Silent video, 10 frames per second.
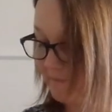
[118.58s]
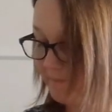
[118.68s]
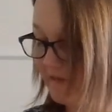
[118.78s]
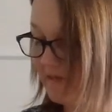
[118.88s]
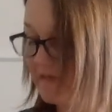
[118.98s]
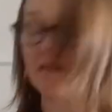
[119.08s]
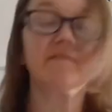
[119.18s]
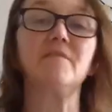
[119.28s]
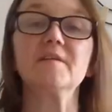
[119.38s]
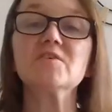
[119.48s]
peek. I
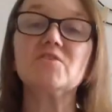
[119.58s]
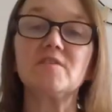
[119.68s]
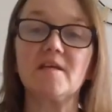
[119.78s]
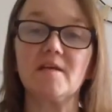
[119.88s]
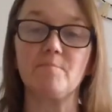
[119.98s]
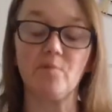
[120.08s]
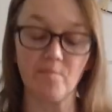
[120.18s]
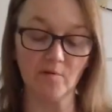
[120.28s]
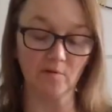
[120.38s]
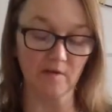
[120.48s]
finished the
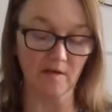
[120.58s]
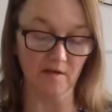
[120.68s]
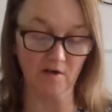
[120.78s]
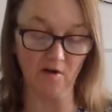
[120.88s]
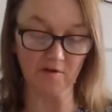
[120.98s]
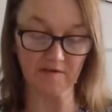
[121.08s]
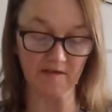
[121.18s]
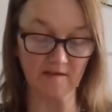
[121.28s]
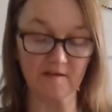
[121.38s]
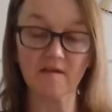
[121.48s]
bubble
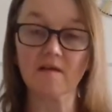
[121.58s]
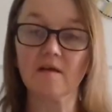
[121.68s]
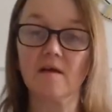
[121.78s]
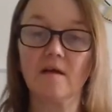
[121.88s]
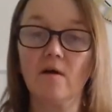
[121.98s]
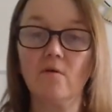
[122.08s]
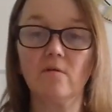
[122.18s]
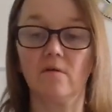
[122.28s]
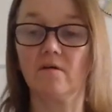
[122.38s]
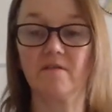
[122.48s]
cardigan.
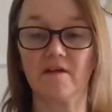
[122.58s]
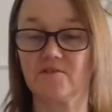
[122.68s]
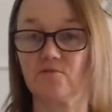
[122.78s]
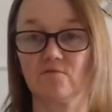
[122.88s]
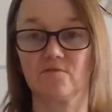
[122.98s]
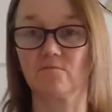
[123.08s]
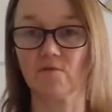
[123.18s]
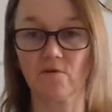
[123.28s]
Oh, that took some